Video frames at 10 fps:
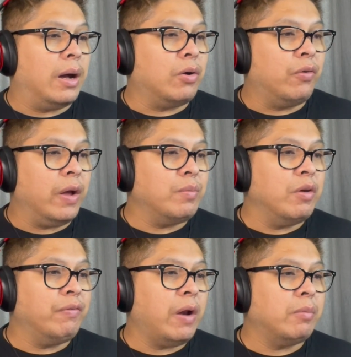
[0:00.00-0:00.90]
correct
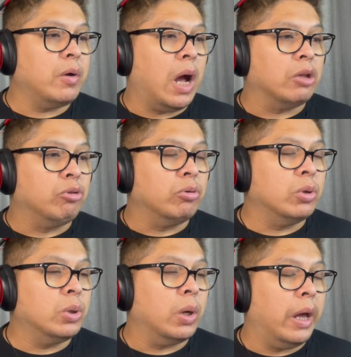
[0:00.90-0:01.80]
me if I'm wrong, I don't
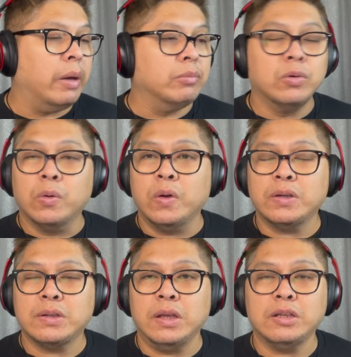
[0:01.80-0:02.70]
know who
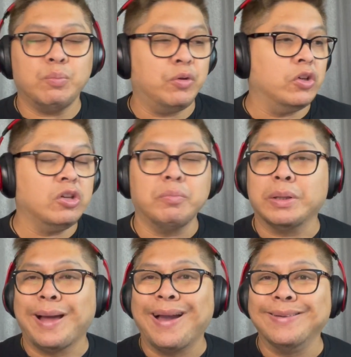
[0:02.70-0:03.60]
is this person,
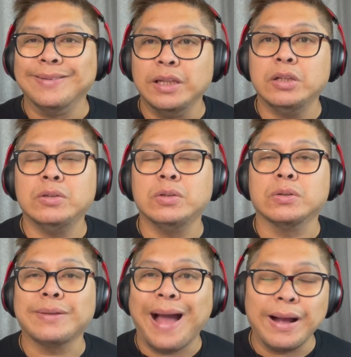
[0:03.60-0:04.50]
but I need to
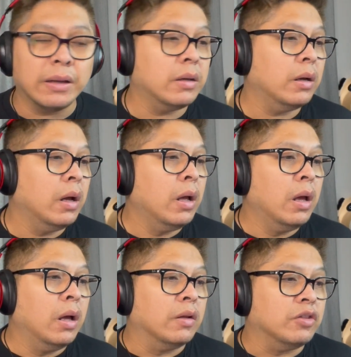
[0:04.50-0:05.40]
thank
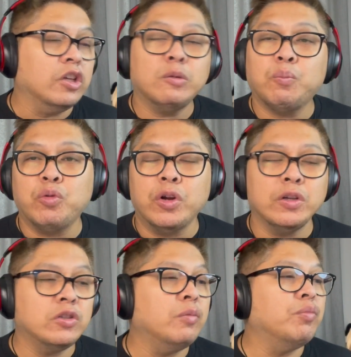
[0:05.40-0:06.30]
this
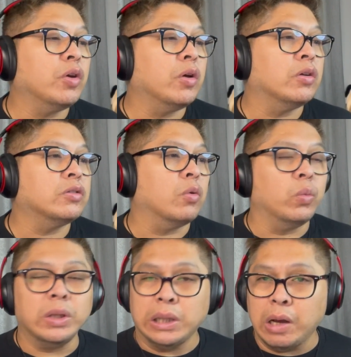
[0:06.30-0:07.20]
person because
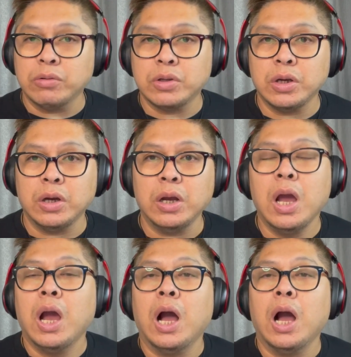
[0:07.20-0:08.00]
without her